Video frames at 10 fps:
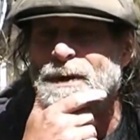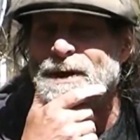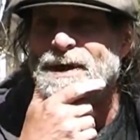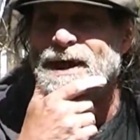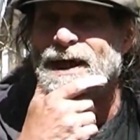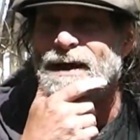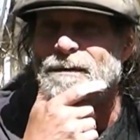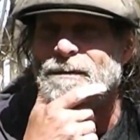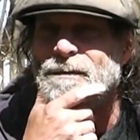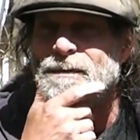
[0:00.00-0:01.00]
But
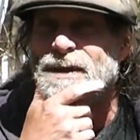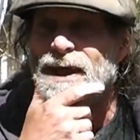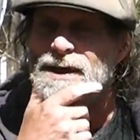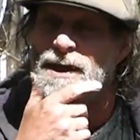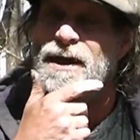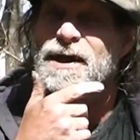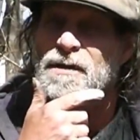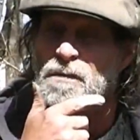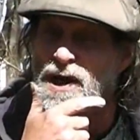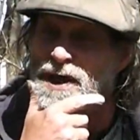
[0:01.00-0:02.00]

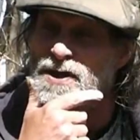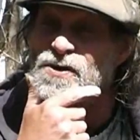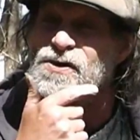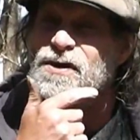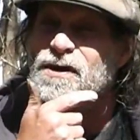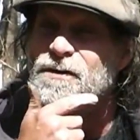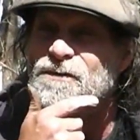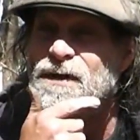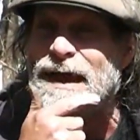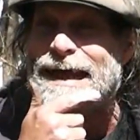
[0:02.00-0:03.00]
tectonic plate shift,